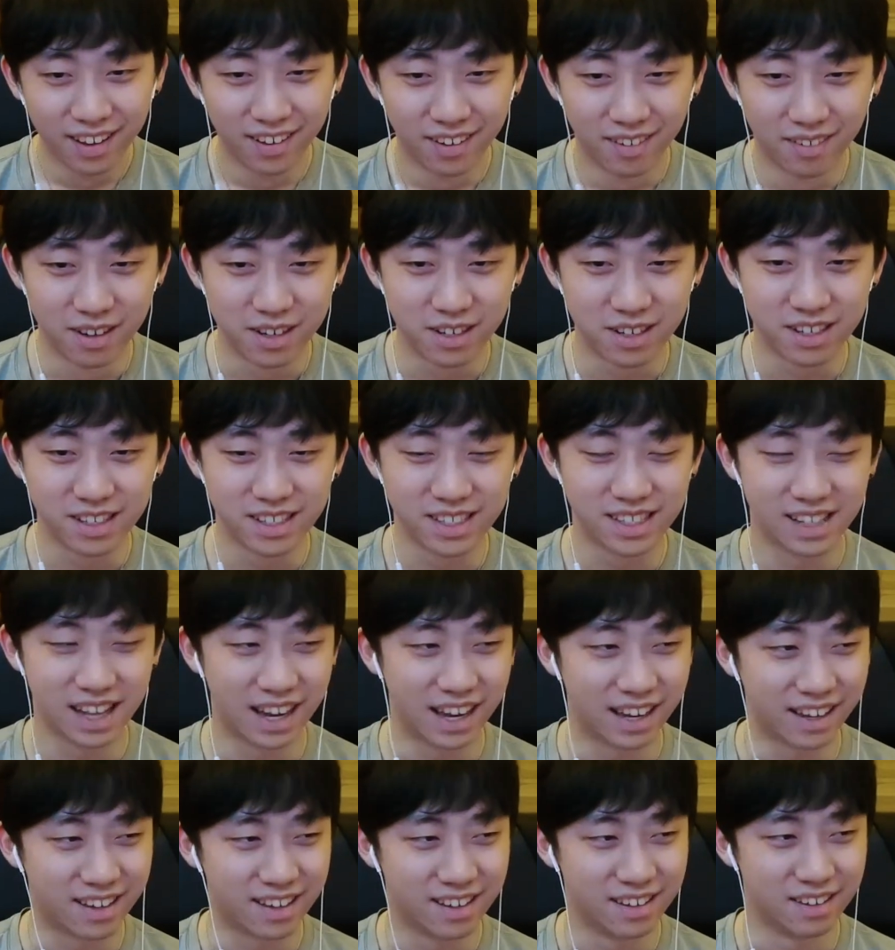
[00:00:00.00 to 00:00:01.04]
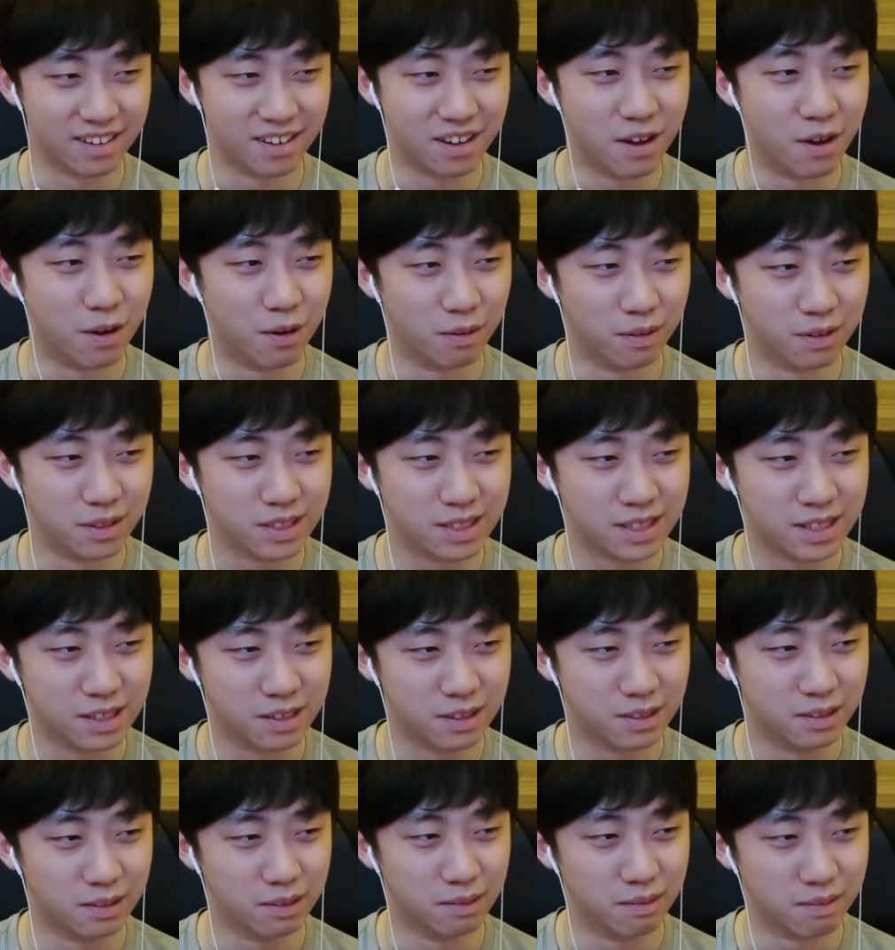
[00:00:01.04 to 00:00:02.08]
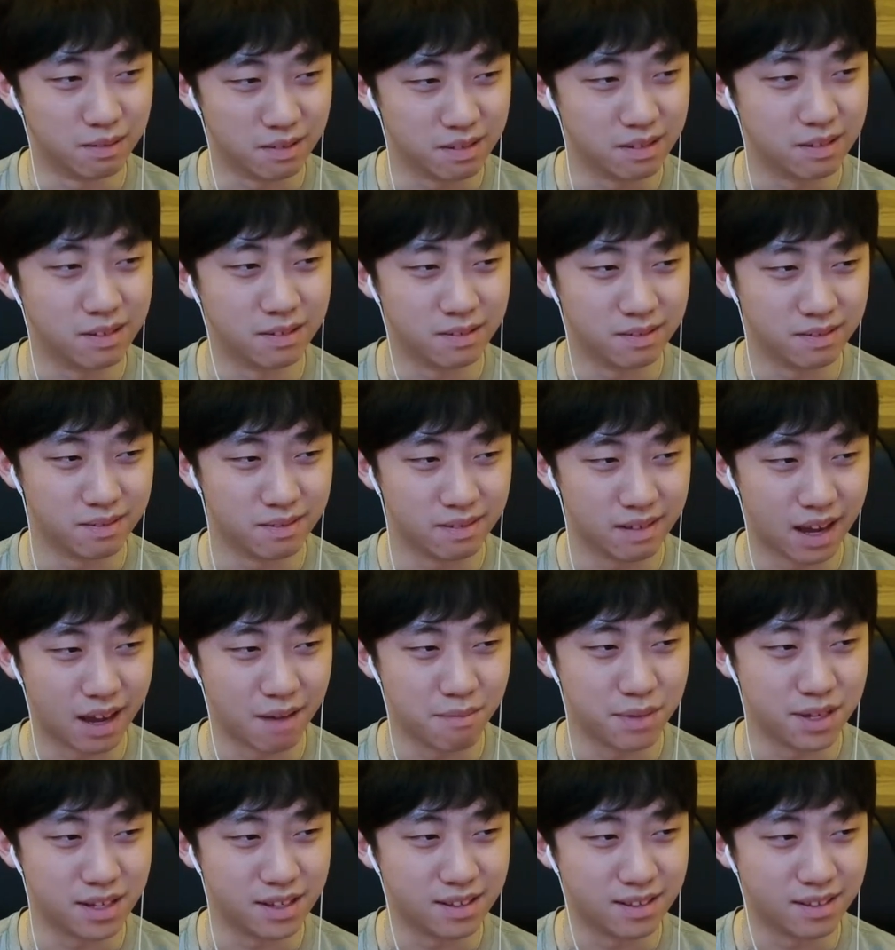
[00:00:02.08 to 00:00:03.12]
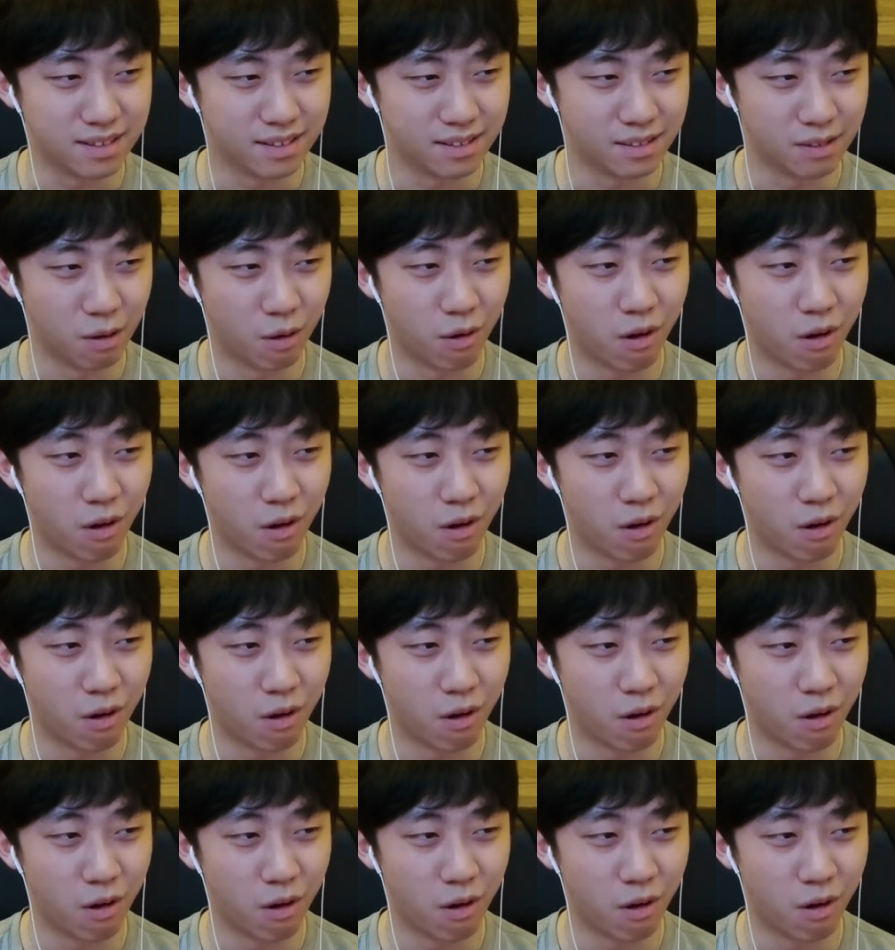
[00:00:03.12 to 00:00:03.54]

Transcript: which is like, still, I mean, no